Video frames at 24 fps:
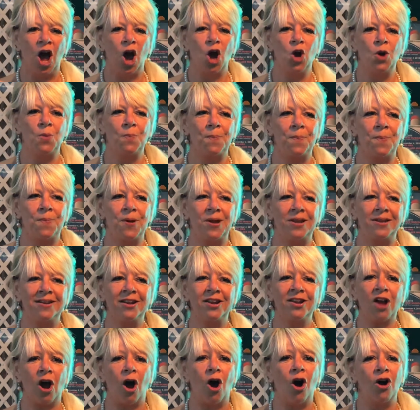opened
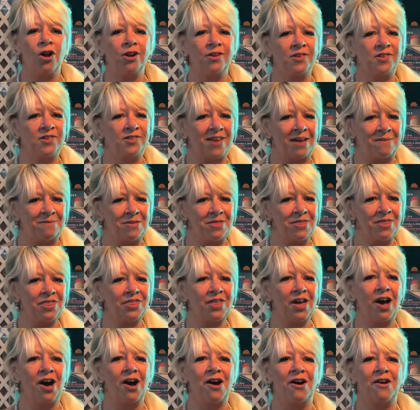on seventh
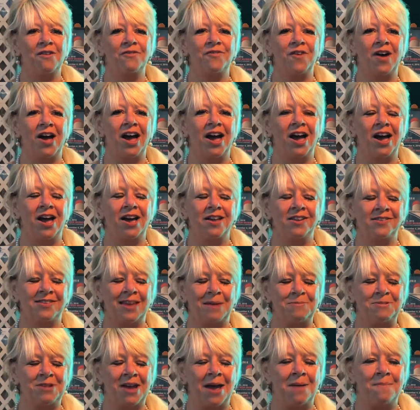of uh,
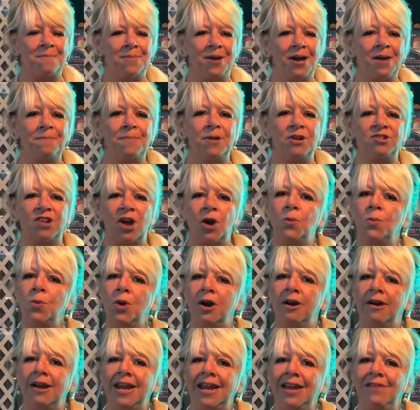September, but don't
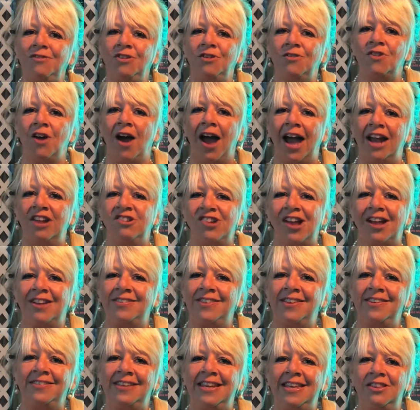worry if you've not had a chance
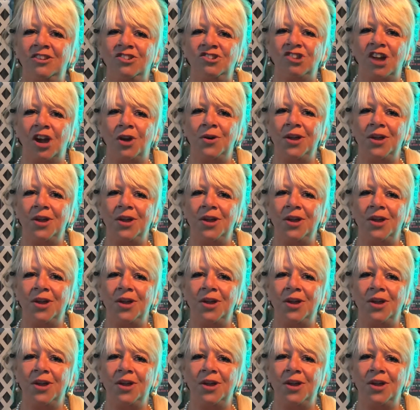to see the show